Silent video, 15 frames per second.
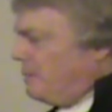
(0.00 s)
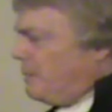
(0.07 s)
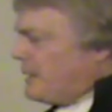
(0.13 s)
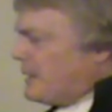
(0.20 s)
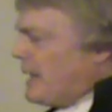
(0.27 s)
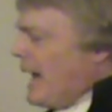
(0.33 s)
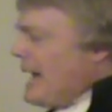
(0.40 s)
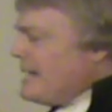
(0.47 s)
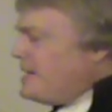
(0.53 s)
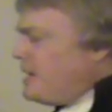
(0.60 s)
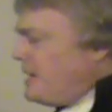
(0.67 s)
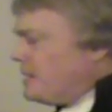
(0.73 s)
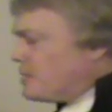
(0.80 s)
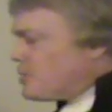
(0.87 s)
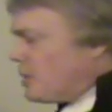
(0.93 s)
But 9
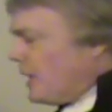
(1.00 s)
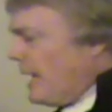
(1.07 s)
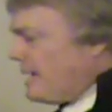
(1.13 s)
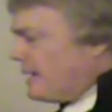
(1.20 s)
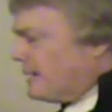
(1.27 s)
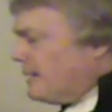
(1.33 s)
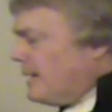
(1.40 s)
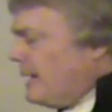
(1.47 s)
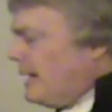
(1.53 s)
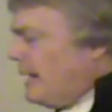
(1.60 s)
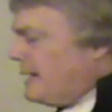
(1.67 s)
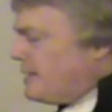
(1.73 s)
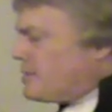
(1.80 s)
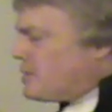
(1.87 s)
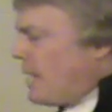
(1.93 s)
years later,
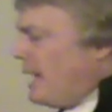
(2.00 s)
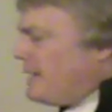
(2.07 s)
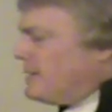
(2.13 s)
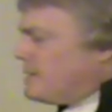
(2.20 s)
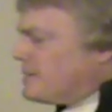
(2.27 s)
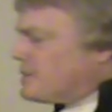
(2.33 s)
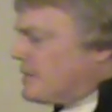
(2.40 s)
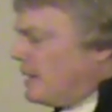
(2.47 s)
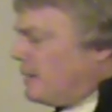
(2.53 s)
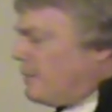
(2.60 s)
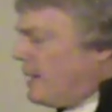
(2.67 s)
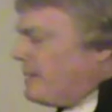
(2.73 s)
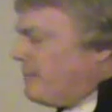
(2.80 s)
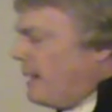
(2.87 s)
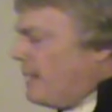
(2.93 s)
I decided to
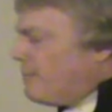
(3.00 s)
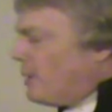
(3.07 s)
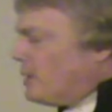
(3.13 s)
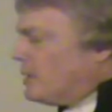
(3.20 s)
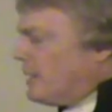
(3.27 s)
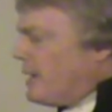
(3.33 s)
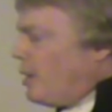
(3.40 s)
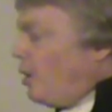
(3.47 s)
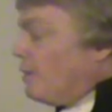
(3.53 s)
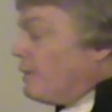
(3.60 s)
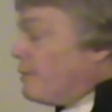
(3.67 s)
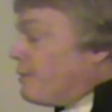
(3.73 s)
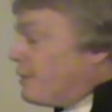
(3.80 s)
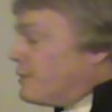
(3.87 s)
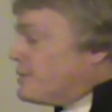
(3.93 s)
celebrate my birthday on
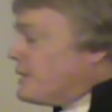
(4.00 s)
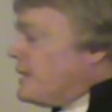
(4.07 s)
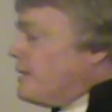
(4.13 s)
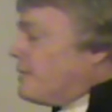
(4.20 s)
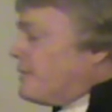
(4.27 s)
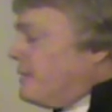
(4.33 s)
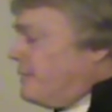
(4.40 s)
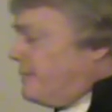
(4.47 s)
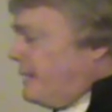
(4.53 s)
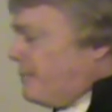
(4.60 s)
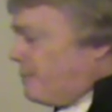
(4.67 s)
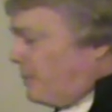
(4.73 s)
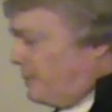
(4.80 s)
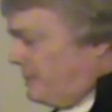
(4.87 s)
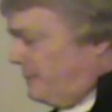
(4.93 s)
the 13th of
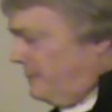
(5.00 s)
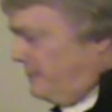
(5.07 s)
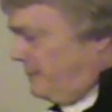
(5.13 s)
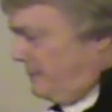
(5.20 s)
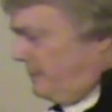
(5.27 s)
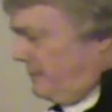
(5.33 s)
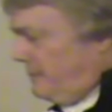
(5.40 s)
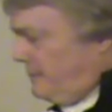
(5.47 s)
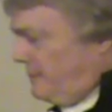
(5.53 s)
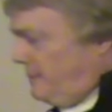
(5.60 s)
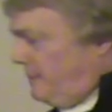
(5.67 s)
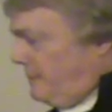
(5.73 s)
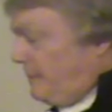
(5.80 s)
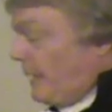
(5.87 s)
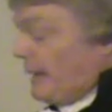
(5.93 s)
April.
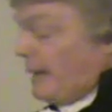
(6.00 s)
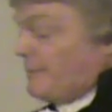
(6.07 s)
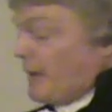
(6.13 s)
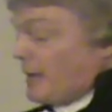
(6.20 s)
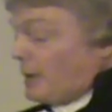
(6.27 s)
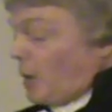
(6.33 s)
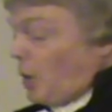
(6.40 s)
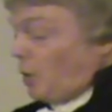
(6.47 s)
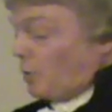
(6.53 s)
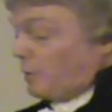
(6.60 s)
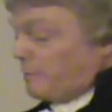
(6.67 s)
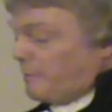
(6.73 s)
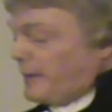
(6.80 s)
And I'm not alone.